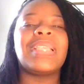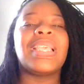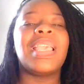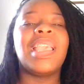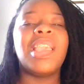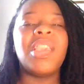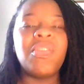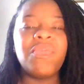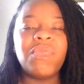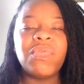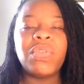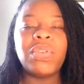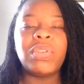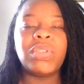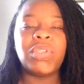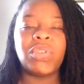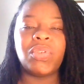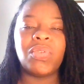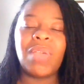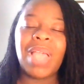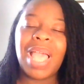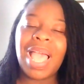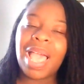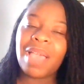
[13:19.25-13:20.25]
If you
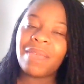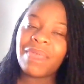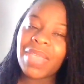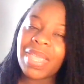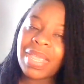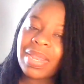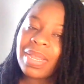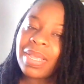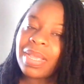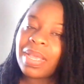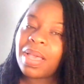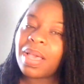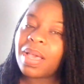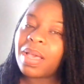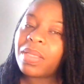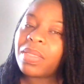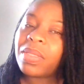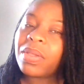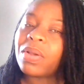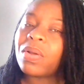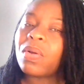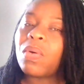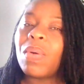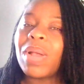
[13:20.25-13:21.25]
do have any
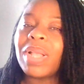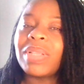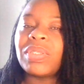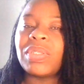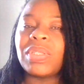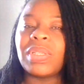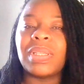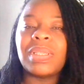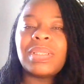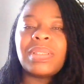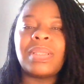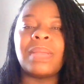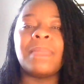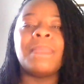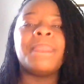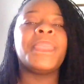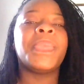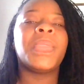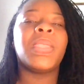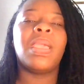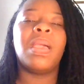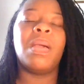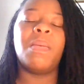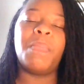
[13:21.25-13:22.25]
other questions
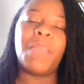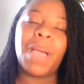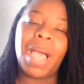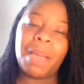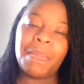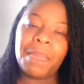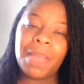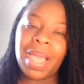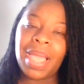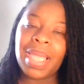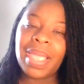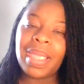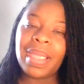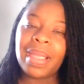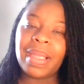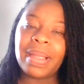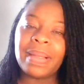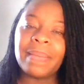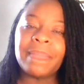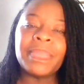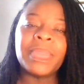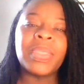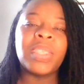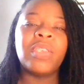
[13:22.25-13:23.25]
about my
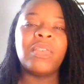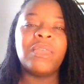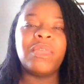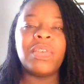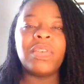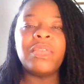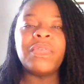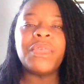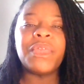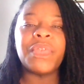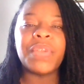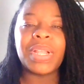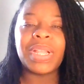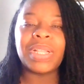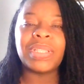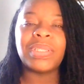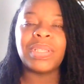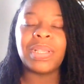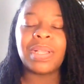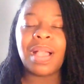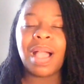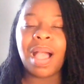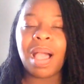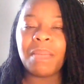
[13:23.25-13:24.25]
hair, feel free to
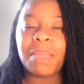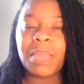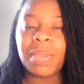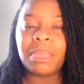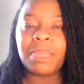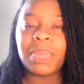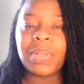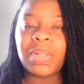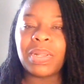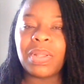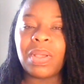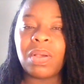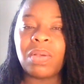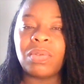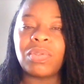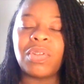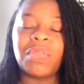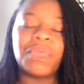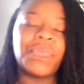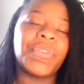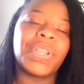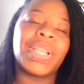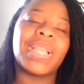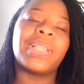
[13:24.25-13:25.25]
comment below. Don't
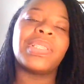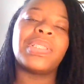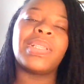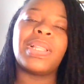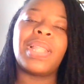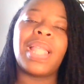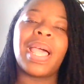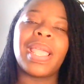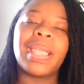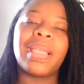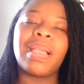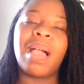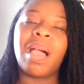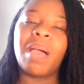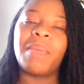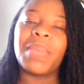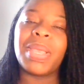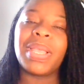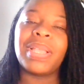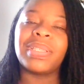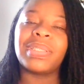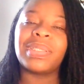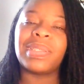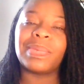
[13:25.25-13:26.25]
forget to like, comment,
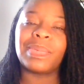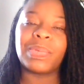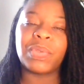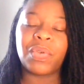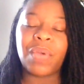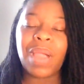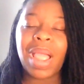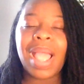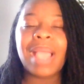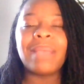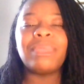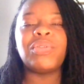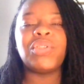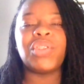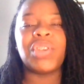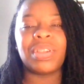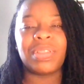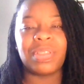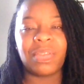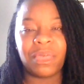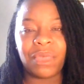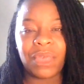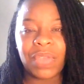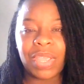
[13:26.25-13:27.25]
and subscribe. Share
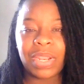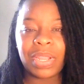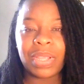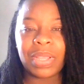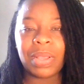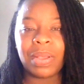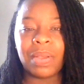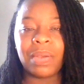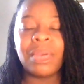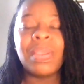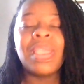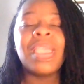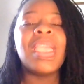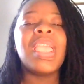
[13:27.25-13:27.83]
the video.